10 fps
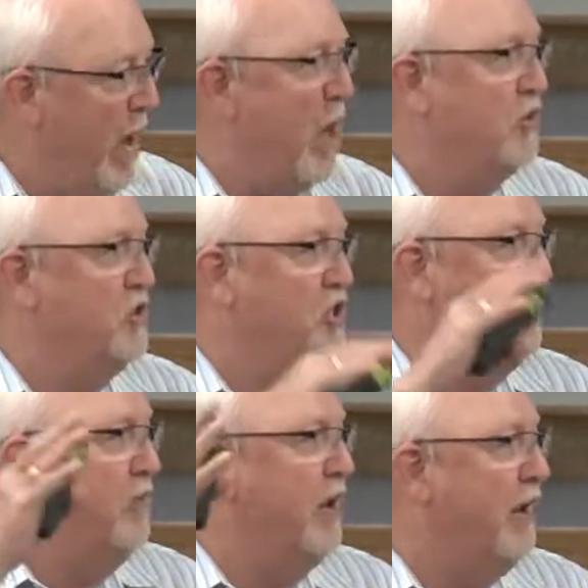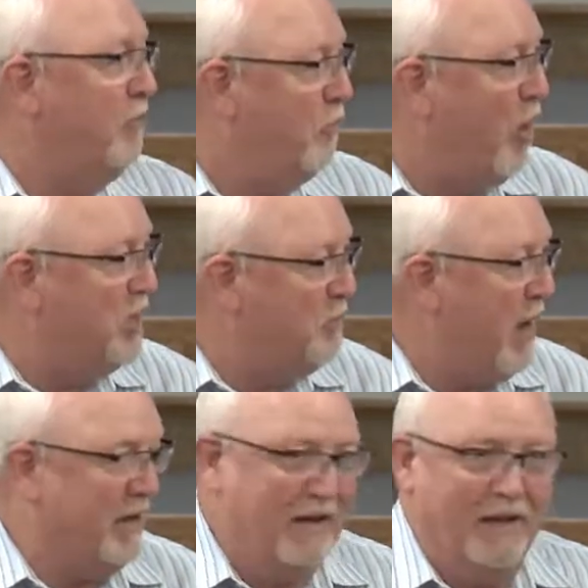mountains she'd been up
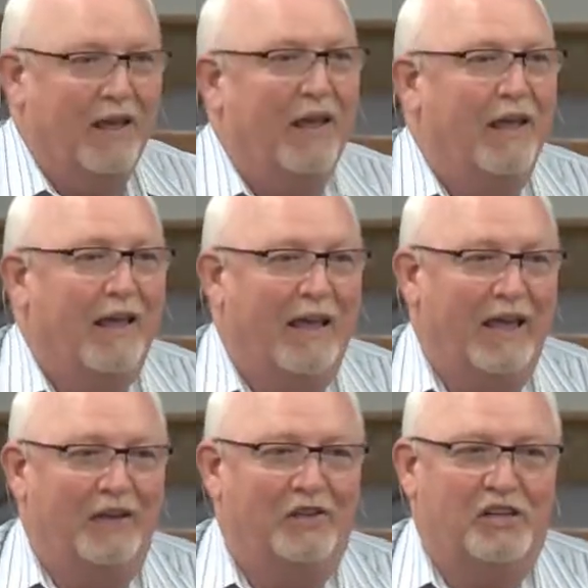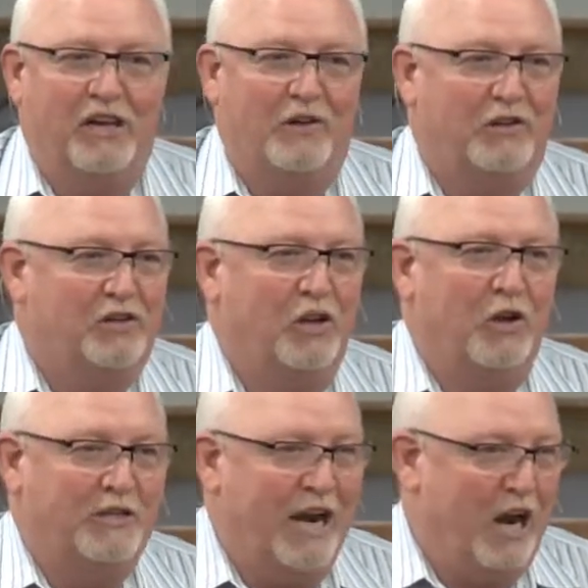prospecting, and she, she
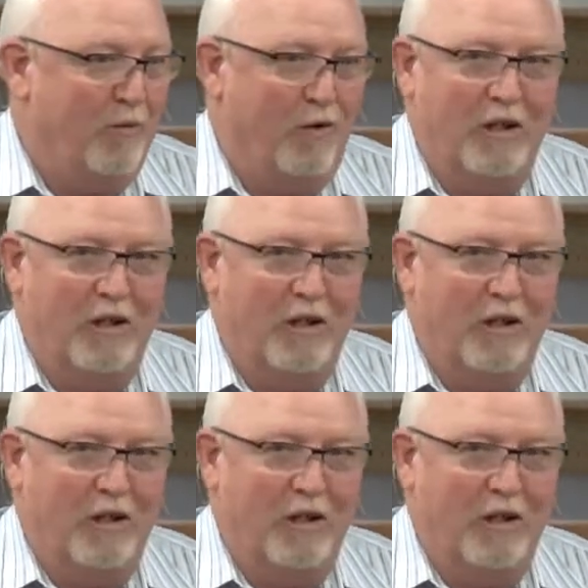looked terrible.